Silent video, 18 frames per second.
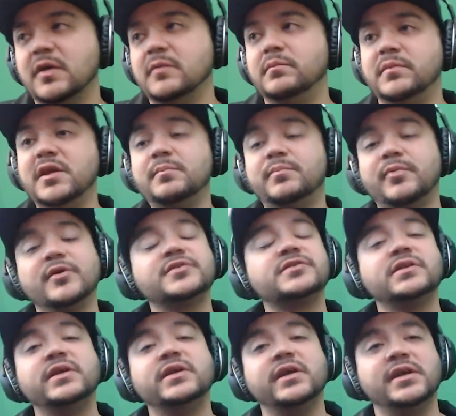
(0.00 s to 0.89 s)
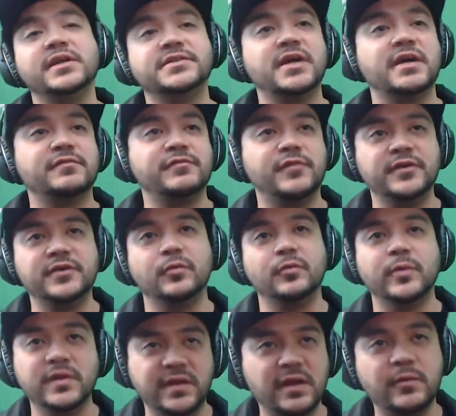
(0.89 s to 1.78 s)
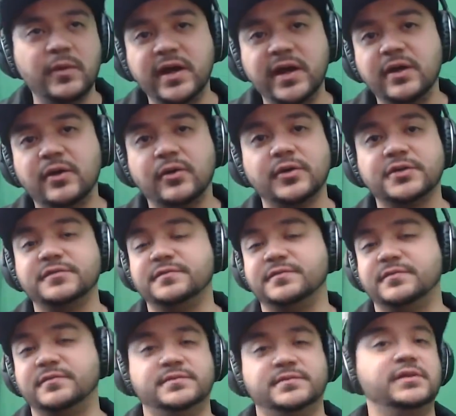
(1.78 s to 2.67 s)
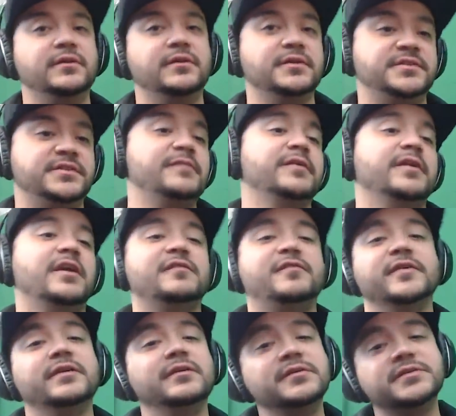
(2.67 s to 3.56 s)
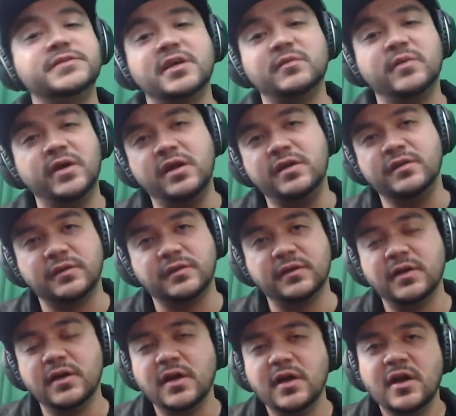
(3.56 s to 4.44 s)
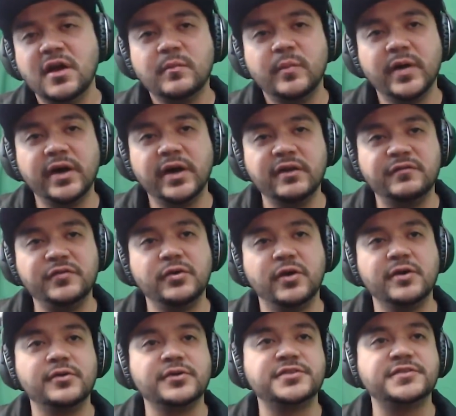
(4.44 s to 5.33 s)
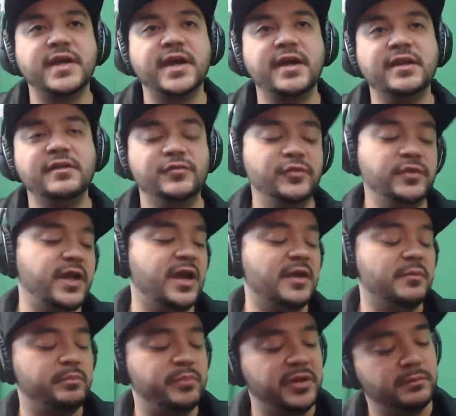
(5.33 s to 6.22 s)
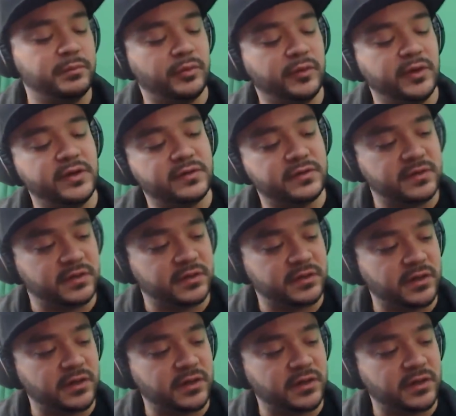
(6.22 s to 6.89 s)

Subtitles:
me personally. It's not fun to win that way, or it's definitely not fun to lose that way either. But if you don't understand, if you can't pinpoint the